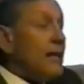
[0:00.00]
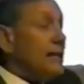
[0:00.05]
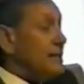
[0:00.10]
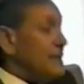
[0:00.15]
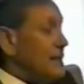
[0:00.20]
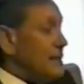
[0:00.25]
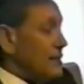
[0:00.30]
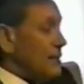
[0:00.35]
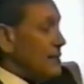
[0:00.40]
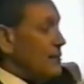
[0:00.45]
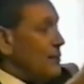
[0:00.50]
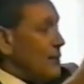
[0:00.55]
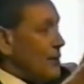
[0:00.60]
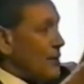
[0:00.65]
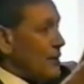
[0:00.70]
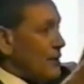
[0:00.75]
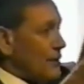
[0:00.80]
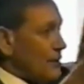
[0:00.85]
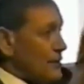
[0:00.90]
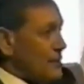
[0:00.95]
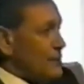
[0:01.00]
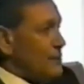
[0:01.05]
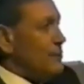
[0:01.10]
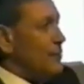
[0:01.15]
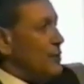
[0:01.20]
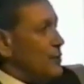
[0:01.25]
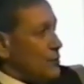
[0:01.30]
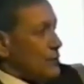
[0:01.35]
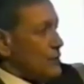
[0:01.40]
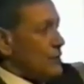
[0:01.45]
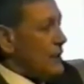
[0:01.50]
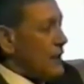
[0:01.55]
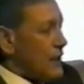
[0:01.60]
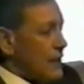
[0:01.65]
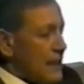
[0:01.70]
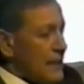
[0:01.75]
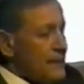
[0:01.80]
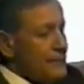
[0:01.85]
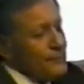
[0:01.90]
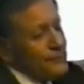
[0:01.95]
I actually got a model that's built,
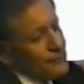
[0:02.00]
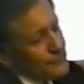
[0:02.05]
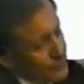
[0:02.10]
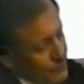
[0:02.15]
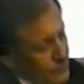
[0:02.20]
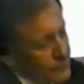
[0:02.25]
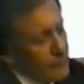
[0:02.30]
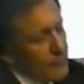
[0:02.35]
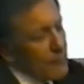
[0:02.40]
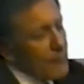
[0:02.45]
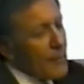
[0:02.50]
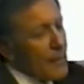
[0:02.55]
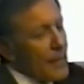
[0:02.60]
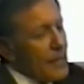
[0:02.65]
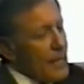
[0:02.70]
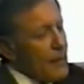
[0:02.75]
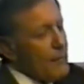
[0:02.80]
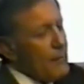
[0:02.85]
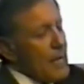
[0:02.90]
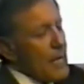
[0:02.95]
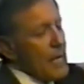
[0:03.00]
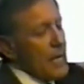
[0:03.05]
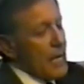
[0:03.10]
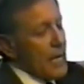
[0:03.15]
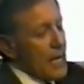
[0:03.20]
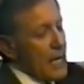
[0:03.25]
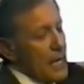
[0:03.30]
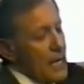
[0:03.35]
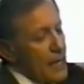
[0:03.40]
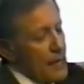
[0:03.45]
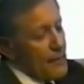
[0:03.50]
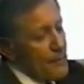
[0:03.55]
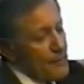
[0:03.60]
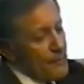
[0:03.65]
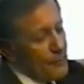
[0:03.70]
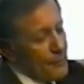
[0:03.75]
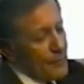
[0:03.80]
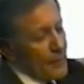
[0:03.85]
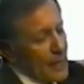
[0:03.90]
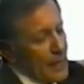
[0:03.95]
okay? Yeah.
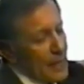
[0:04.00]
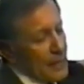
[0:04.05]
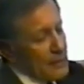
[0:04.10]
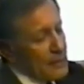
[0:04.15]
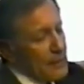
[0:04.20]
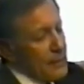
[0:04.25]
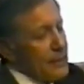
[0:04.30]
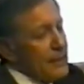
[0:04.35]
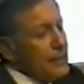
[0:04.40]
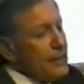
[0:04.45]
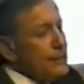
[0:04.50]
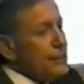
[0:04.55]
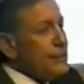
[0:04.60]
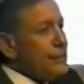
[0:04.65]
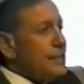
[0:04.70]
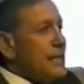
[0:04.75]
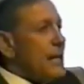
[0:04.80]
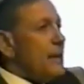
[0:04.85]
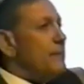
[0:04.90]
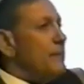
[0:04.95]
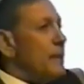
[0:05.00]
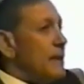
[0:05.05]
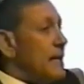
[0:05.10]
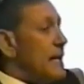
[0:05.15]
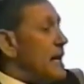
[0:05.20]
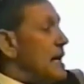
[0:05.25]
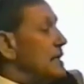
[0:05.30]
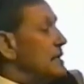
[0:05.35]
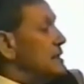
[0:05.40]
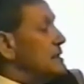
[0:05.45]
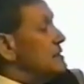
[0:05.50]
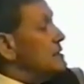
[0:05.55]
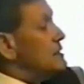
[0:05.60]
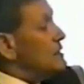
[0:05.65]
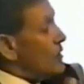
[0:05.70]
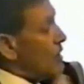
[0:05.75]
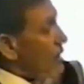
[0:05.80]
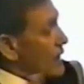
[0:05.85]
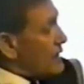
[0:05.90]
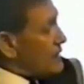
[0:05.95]
So these are just applications
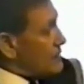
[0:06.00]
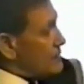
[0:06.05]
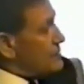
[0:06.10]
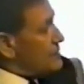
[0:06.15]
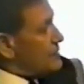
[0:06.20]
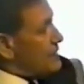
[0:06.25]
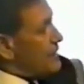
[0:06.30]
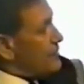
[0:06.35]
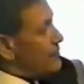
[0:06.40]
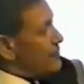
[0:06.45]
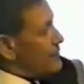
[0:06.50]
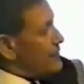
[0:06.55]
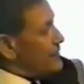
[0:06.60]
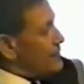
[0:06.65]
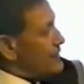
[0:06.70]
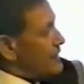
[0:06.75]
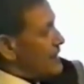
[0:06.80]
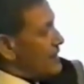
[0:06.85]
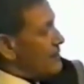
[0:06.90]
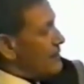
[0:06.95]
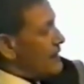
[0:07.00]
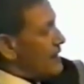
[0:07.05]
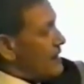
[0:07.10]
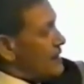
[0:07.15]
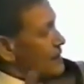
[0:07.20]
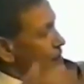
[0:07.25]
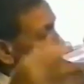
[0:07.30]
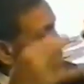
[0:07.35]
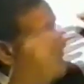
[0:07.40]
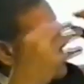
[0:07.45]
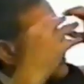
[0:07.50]
that I can see for the generator, because